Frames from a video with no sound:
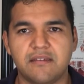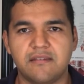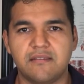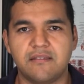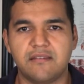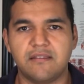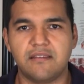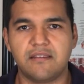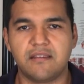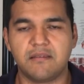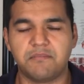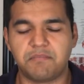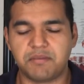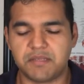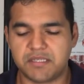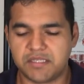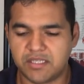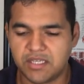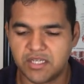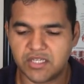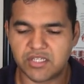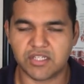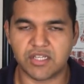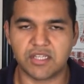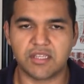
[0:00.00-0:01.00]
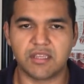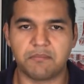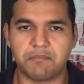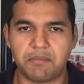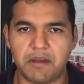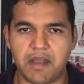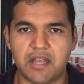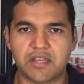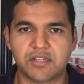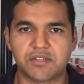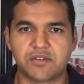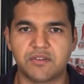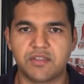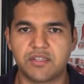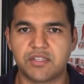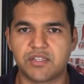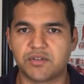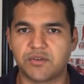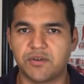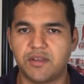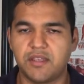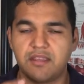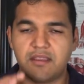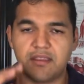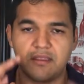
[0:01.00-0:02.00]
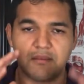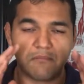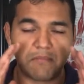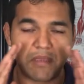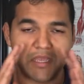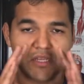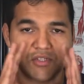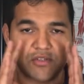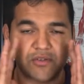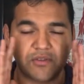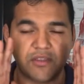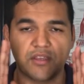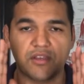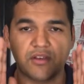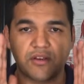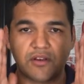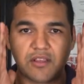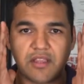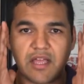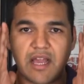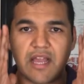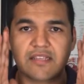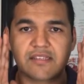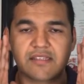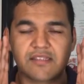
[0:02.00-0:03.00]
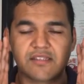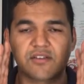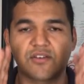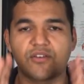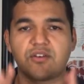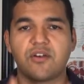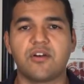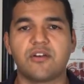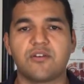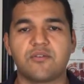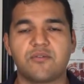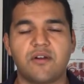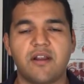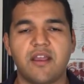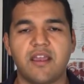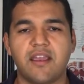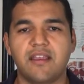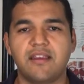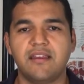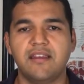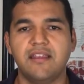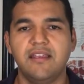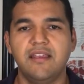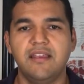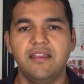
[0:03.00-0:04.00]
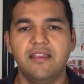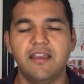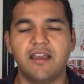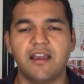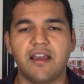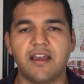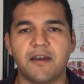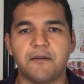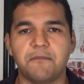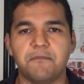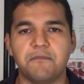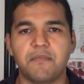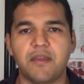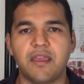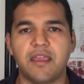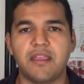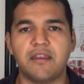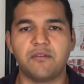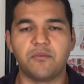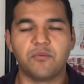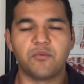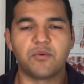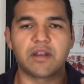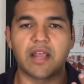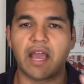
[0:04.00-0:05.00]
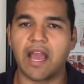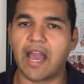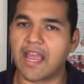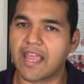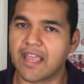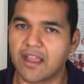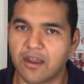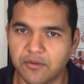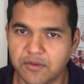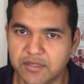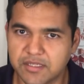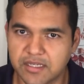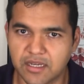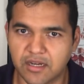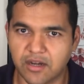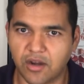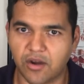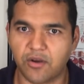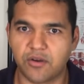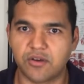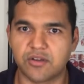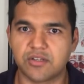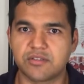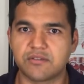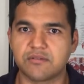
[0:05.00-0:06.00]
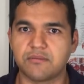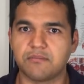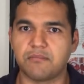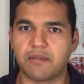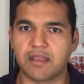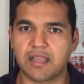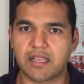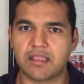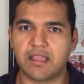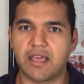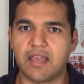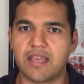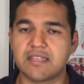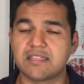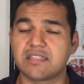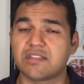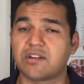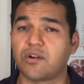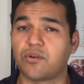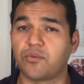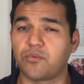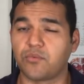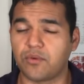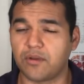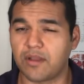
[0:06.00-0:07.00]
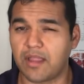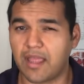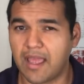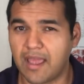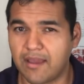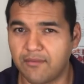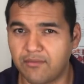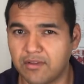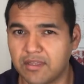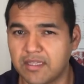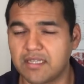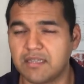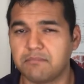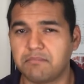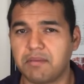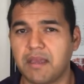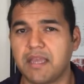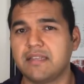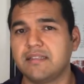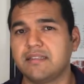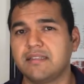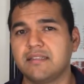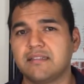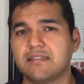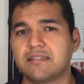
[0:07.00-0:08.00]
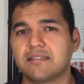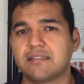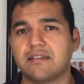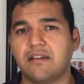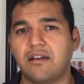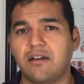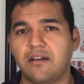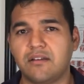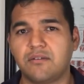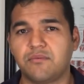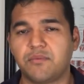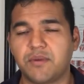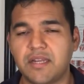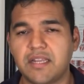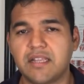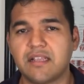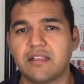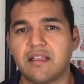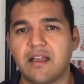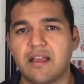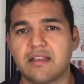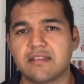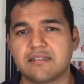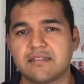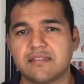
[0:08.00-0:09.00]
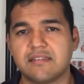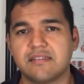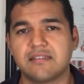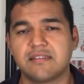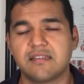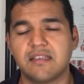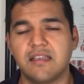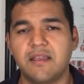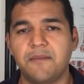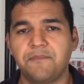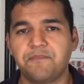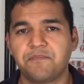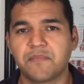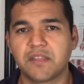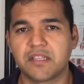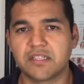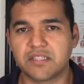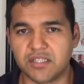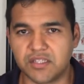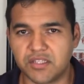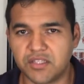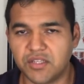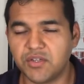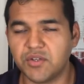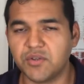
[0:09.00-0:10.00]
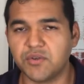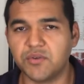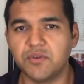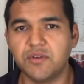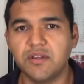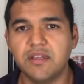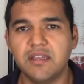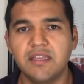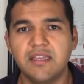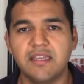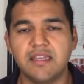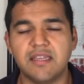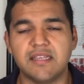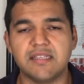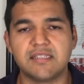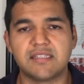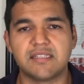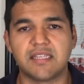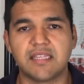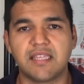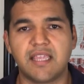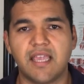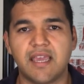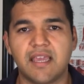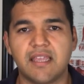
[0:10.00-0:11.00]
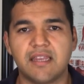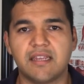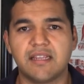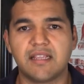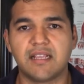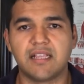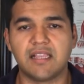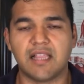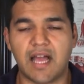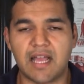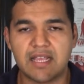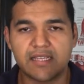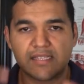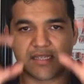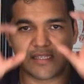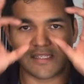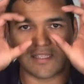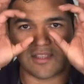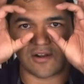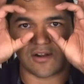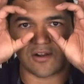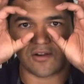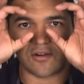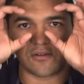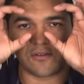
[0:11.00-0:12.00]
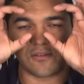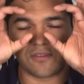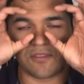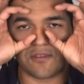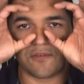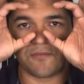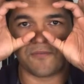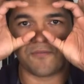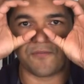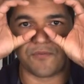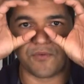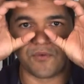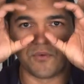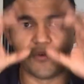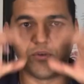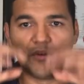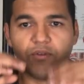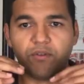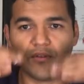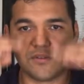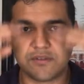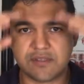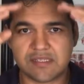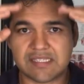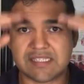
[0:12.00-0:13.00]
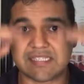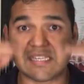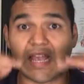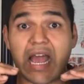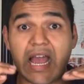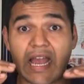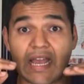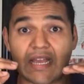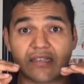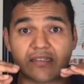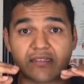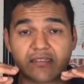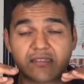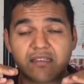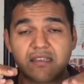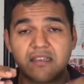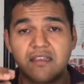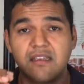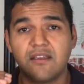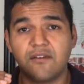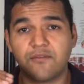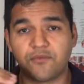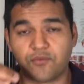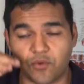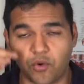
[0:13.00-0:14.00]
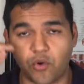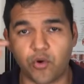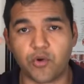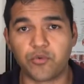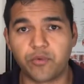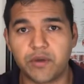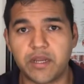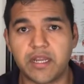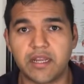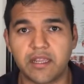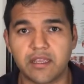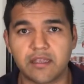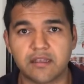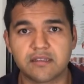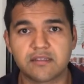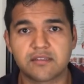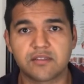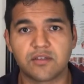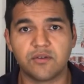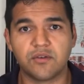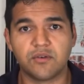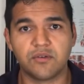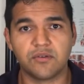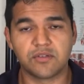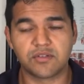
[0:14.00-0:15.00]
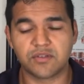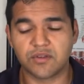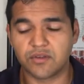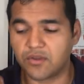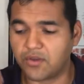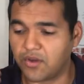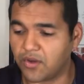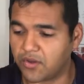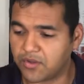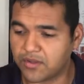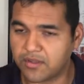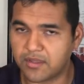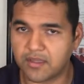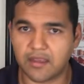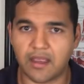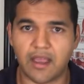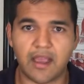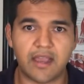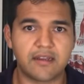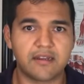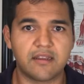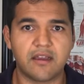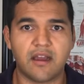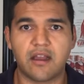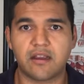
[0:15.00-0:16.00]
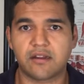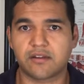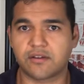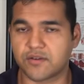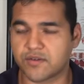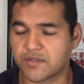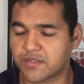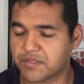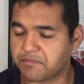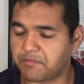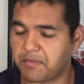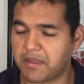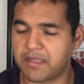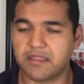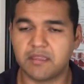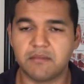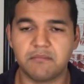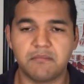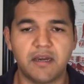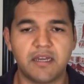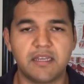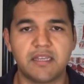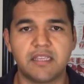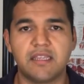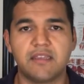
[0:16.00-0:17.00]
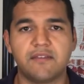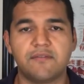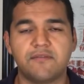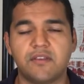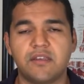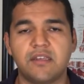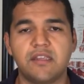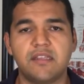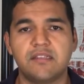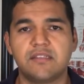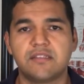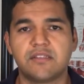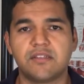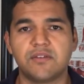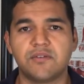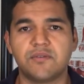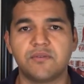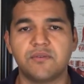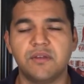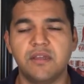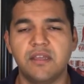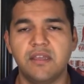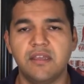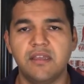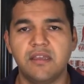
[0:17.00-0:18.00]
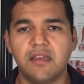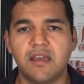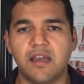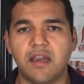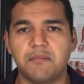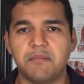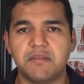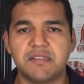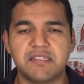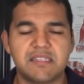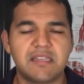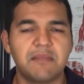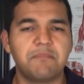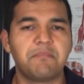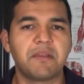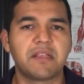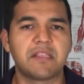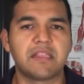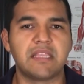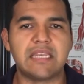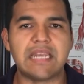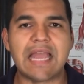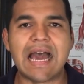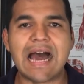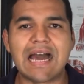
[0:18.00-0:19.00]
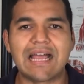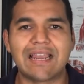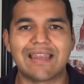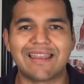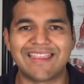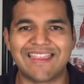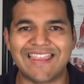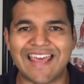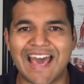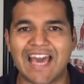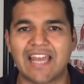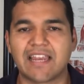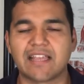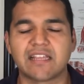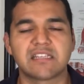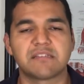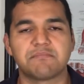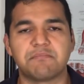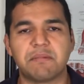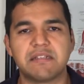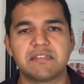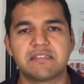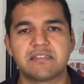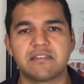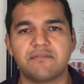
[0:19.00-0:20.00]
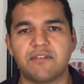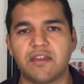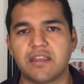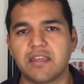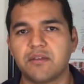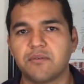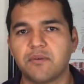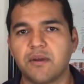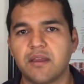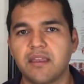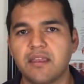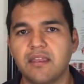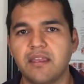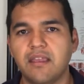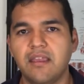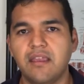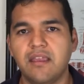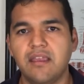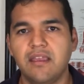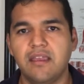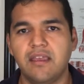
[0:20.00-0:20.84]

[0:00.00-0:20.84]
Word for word: the the position the posture that you're in that make sure that your glasses are on right um, and what i always encourage my clients that are heavily dependent on reading glasses to do is to get glasses that are the full size for reading. So, so go to the eye doctor, spend the money if you need to. Um, it's typically not that expensive anyway.